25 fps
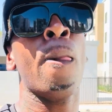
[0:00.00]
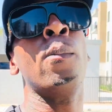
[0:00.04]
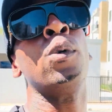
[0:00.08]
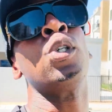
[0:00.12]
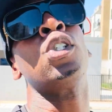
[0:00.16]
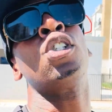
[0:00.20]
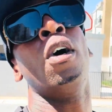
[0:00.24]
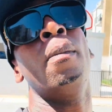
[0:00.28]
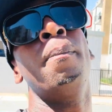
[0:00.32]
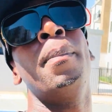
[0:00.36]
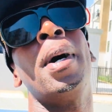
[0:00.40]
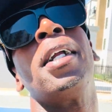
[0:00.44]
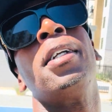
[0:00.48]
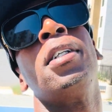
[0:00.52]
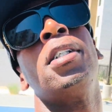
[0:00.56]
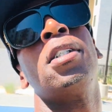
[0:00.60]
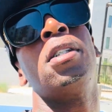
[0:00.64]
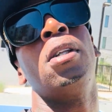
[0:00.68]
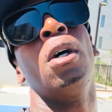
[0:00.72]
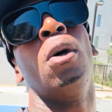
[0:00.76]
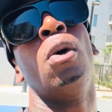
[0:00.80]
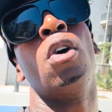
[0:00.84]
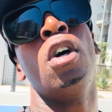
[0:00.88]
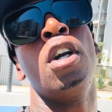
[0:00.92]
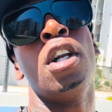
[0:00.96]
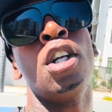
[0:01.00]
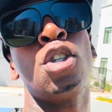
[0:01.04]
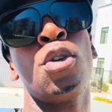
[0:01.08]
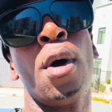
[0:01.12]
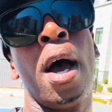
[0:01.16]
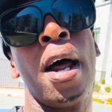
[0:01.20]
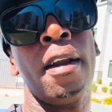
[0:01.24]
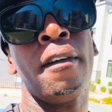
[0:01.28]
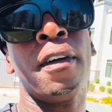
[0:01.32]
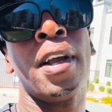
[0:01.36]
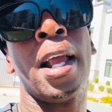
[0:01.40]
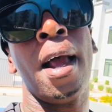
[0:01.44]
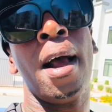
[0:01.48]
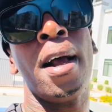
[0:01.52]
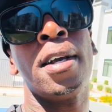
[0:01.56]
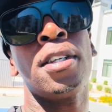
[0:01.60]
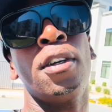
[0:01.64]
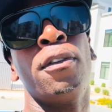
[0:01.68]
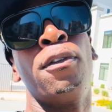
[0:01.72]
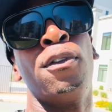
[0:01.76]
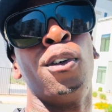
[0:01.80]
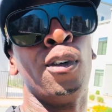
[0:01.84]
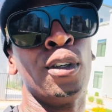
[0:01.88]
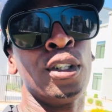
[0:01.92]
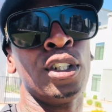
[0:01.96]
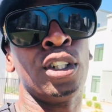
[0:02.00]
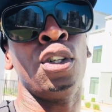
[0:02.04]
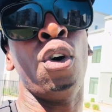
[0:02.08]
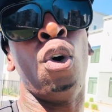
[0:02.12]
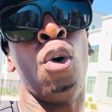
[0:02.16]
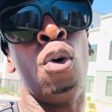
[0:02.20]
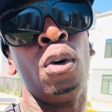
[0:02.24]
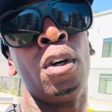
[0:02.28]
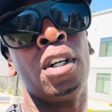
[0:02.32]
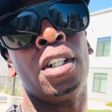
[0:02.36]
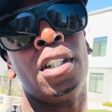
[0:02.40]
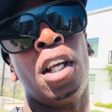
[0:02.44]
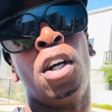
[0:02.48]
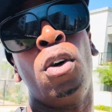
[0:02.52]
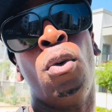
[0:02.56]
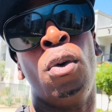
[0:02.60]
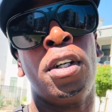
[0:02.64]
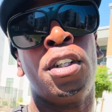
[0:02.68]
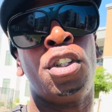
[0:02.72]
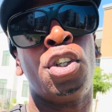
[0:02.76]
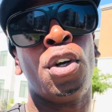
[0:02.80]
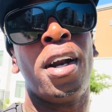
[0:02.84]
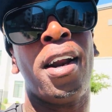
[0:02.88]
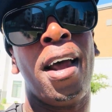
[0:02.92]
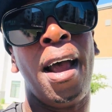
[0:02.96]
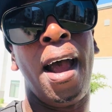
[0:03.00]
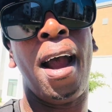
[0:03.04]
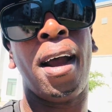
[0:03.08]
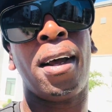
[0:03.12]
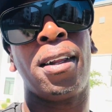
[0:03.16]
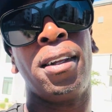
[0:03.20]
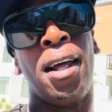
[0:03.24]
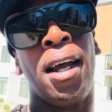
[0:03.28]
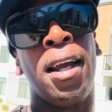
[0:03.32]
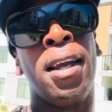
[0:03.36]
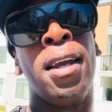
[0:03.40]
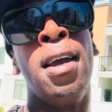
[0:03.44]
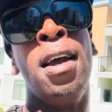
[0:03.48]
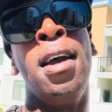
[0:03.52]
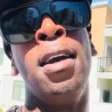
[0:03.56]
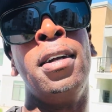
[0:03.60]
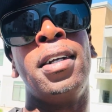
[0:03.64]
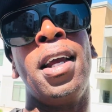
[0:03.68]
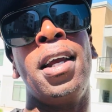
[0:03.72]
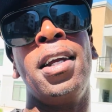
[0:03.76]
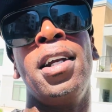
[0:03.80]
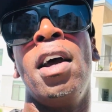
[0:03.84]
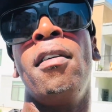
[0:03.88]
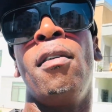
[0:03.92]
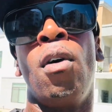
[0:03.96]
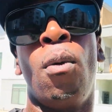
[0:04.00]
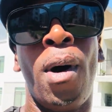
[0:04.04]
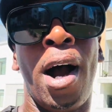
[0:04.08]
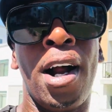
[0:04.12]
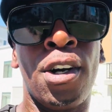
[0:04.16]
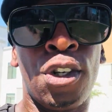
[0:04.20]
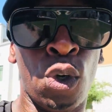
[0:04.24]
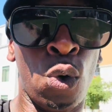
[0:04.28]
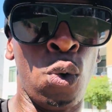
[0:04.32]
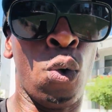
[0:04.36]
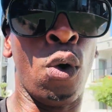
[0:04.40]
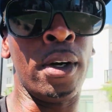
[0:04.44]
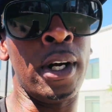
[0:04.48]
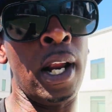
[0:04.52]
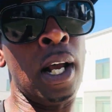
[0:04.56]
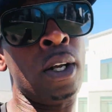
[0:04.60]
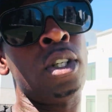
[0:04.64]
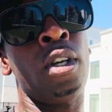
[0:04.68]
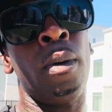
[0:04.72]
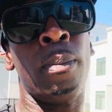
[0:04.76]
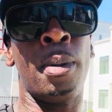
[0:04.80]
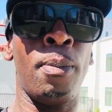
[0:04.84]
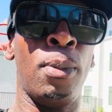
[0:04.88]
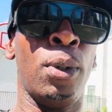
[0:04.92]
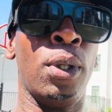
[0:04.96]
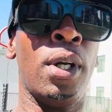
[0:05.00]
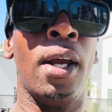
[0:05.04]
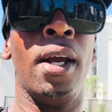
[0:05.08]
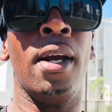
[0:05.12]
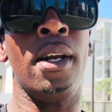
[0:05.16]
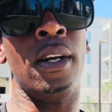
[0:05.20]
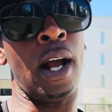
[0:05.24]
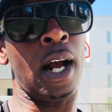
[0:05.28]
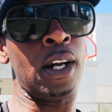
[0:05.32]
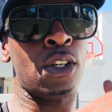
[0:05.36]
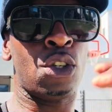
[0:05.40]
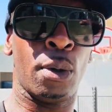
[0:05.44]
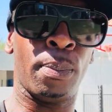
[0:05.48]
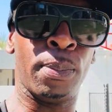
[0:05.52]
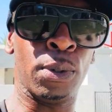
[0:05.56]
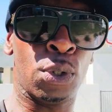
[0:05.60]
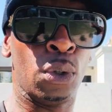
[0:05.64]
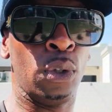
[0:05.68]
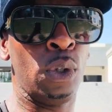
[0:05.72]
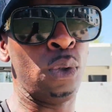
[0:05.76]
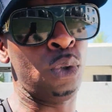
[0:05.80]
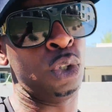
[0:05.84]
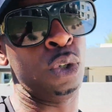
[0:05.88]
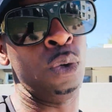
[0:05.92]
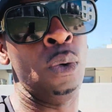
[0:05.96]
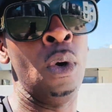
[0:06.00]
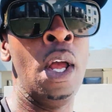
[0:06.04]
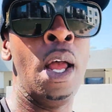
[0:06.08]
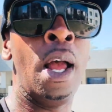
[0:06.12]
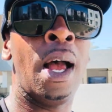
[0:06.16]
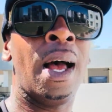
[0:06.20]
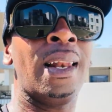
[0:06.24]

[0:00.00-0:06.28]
Somebody's still going to try to cast the first stone because they're going to try to act like they never watched Corn. Now, some people did. I triple salute you.